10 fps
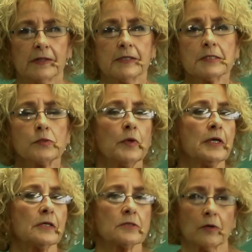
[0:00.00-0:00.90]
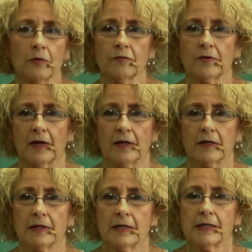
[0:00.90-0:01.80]
This week is Earth
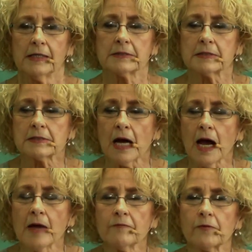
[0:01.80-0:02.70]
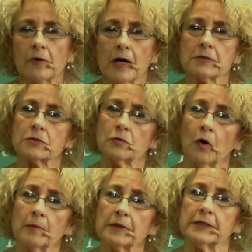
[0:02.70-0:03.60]
Day. It's a time for us
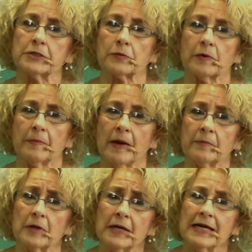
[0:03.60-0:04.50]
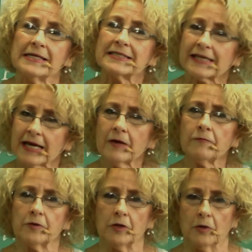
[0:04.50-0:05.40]
normally to remember to care
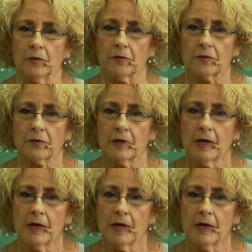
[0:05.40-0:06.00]
for the earth